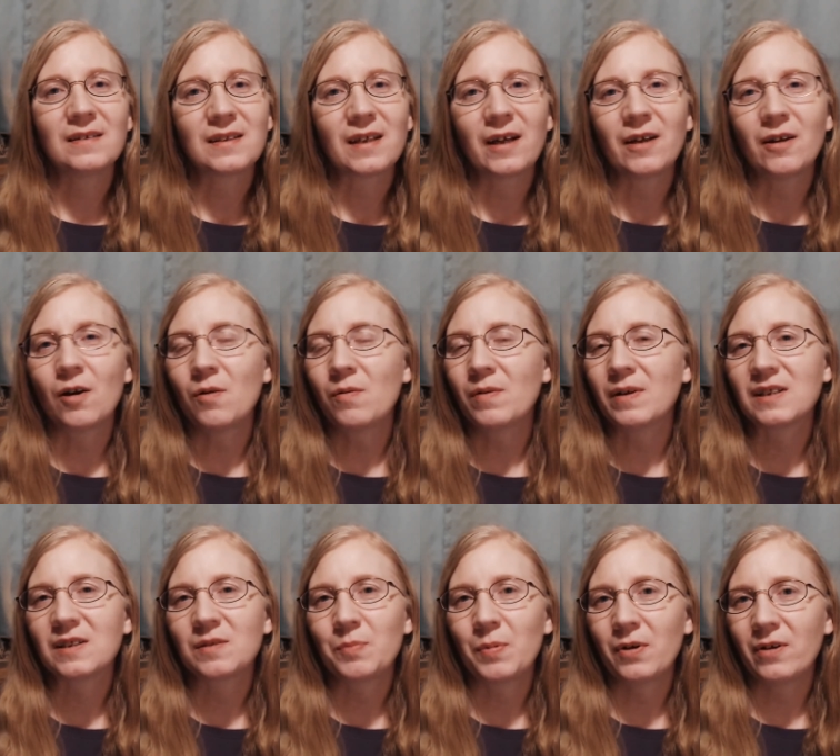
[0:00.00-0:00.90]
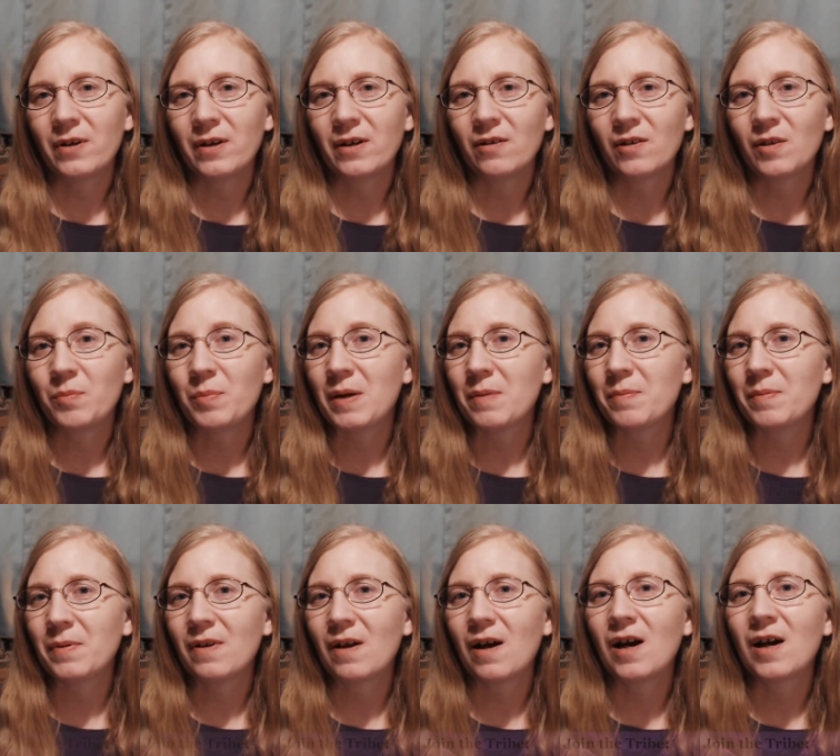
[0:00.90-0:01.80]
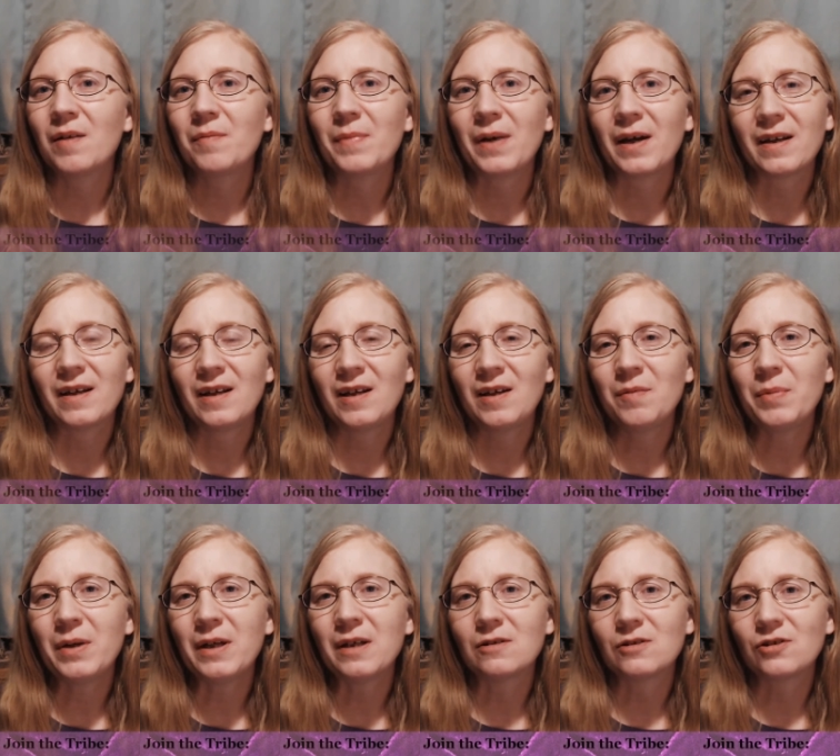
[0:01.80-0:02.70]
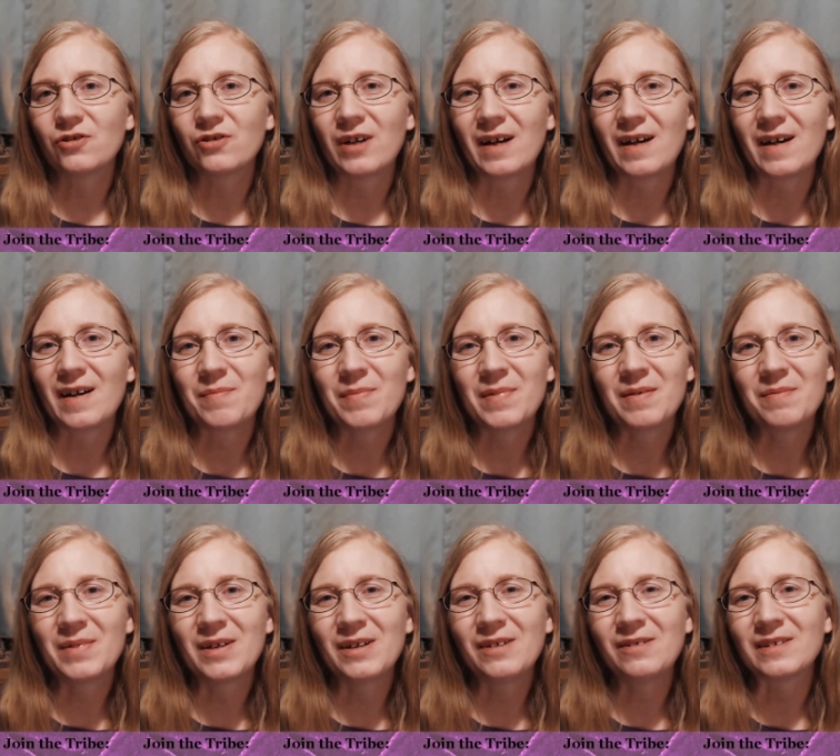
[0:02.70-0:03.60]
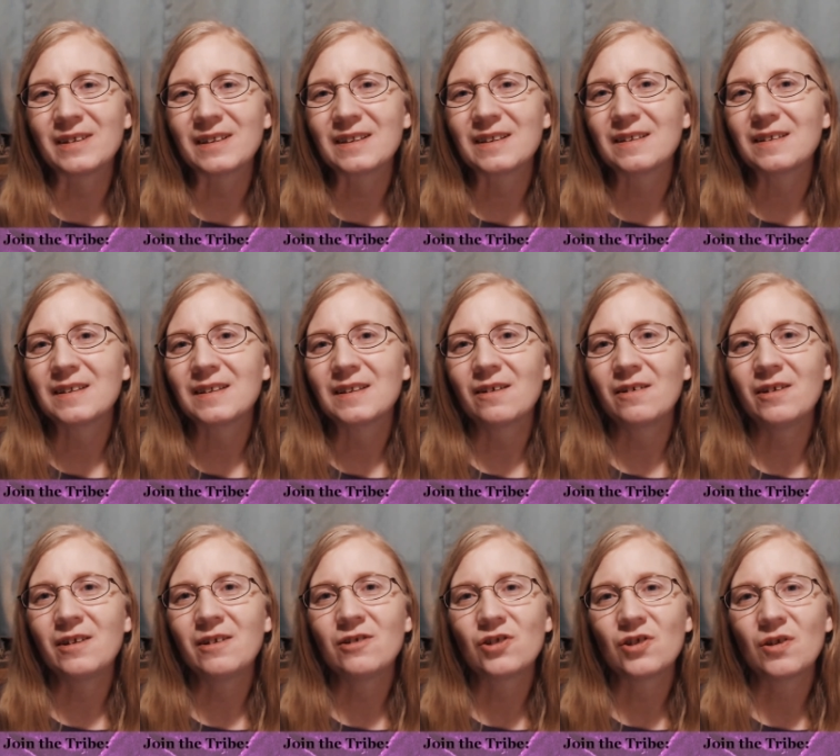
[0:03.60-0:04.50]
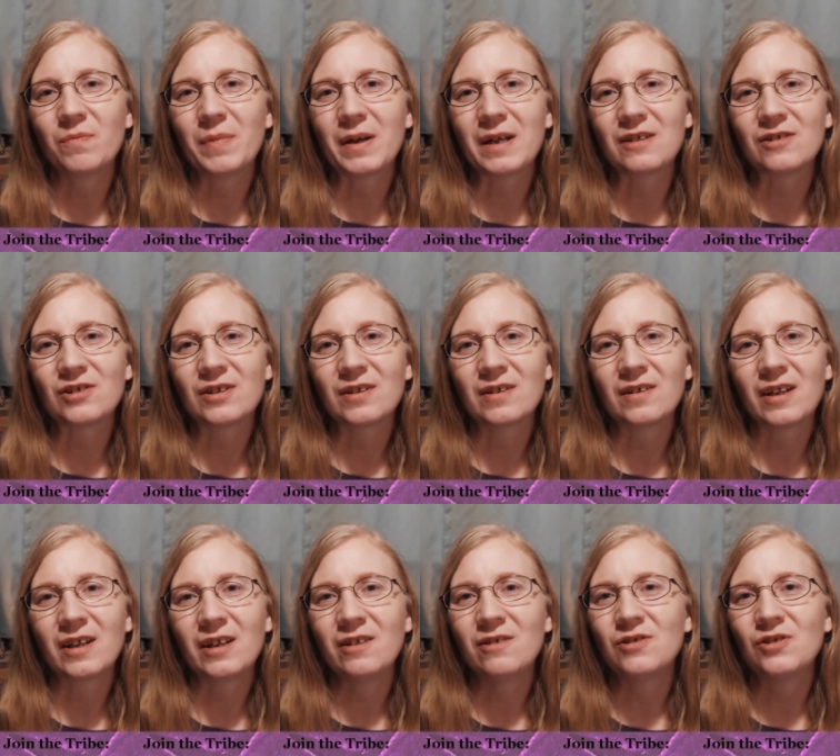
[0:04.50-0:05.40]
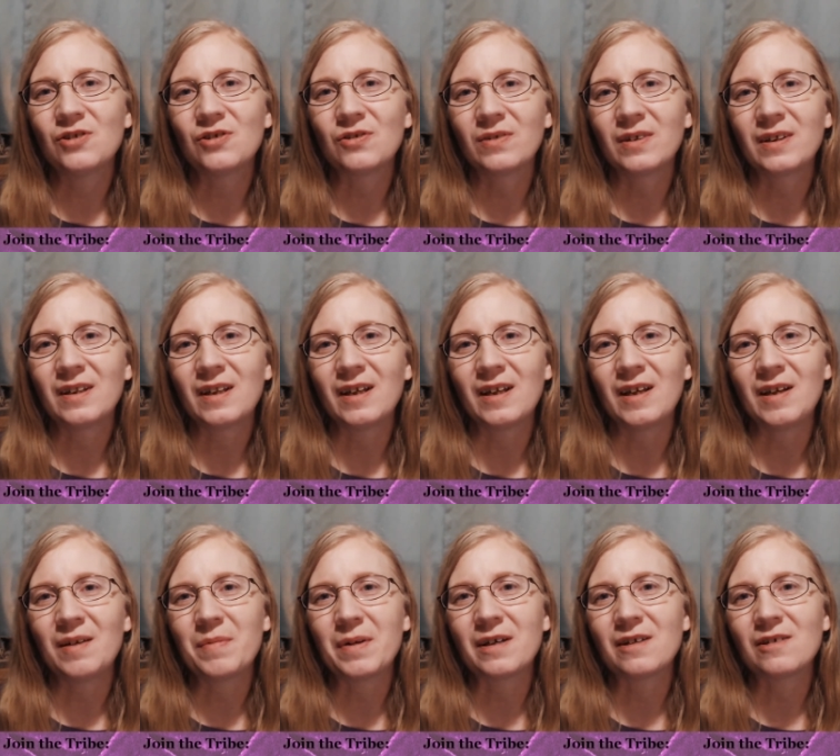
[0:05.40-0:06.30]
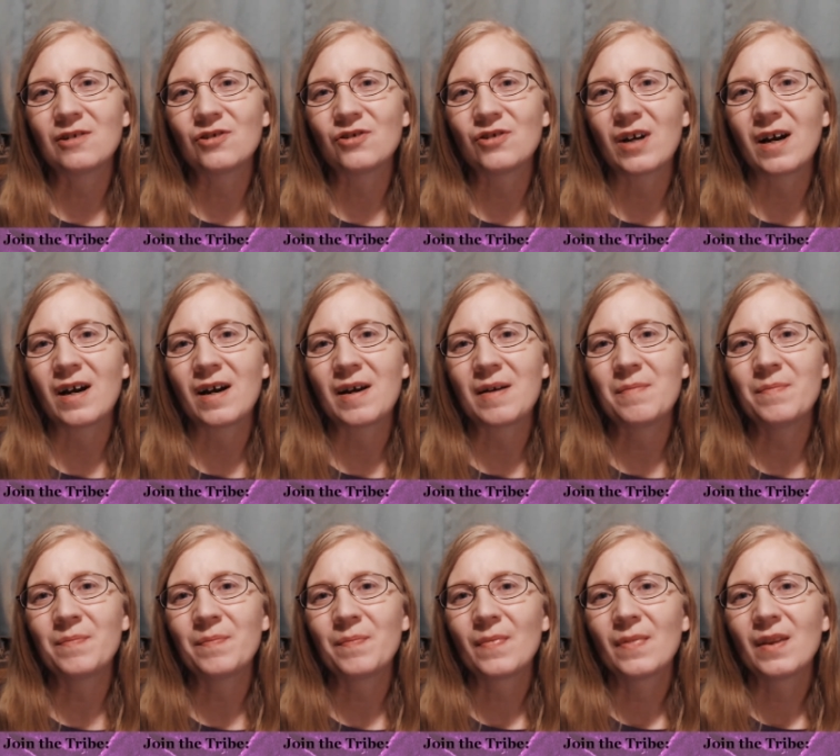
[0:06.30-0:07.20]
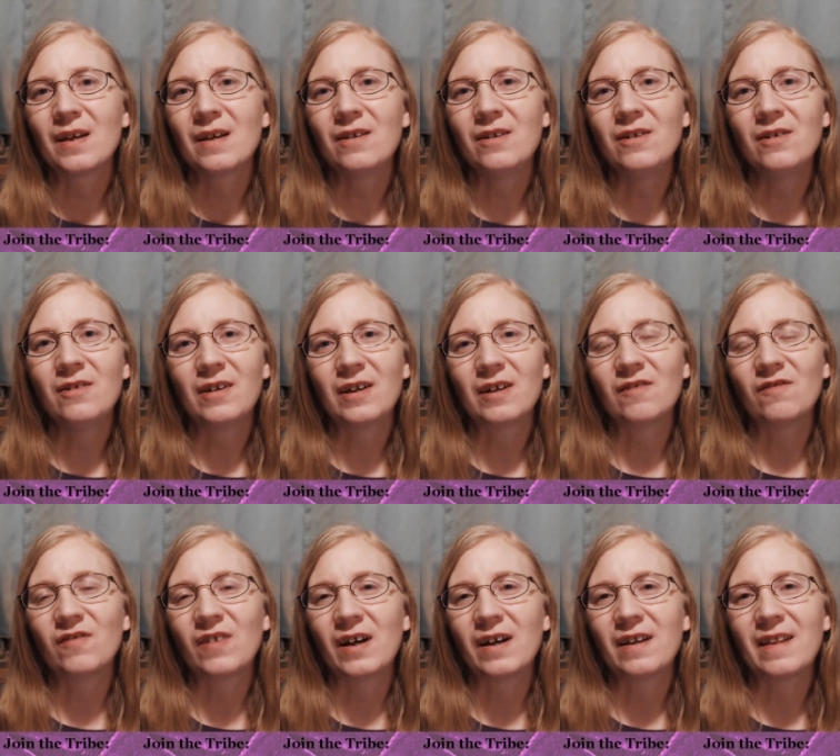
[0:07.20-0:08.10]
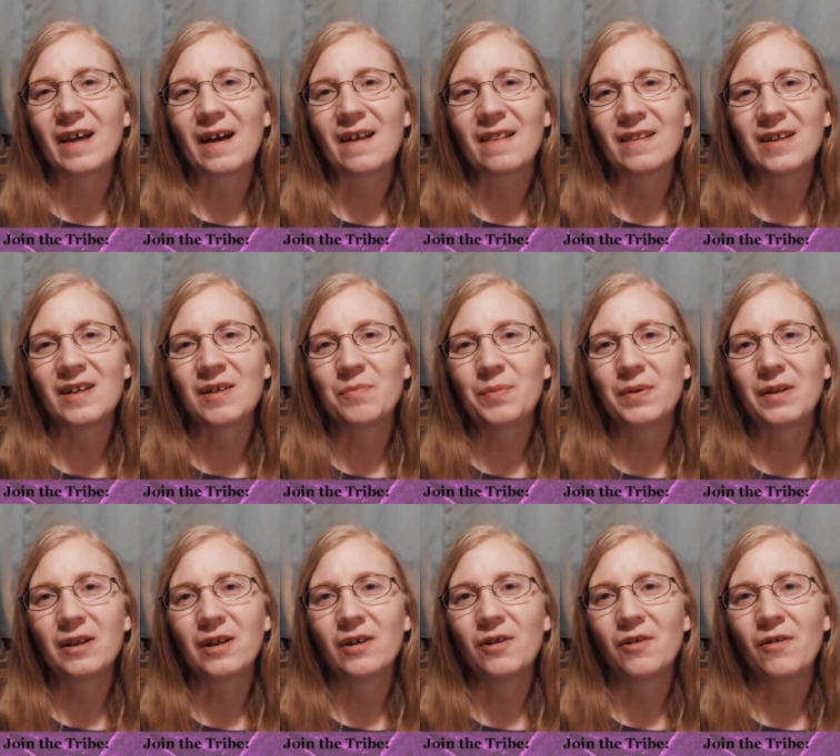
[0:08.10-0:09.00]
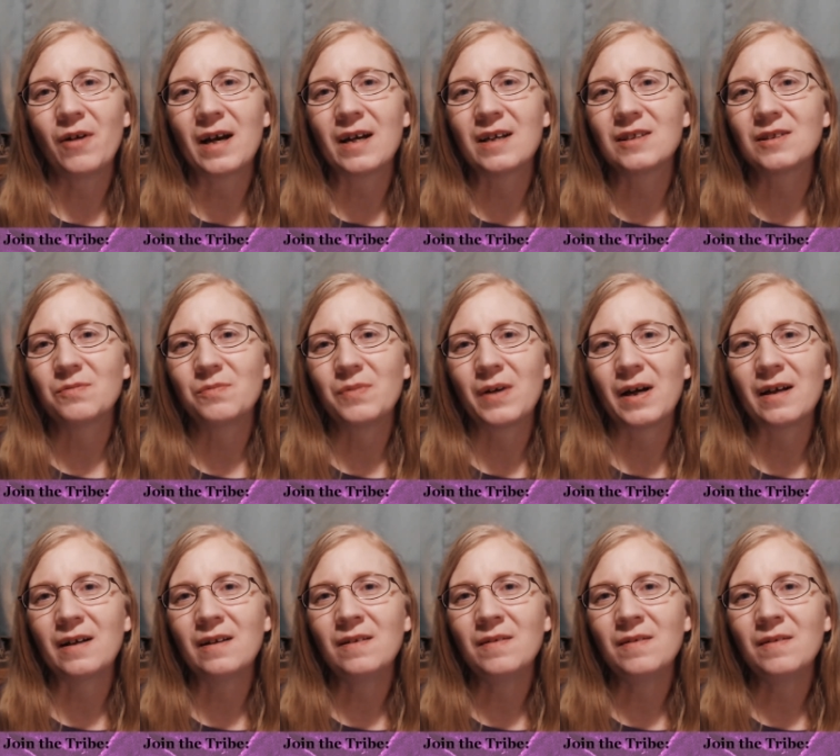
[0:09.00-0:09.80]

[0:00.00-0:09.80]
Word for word: I always spoil the people on my email tribe the most. So you should make sure that you join the email tribe. You can find that link below as well.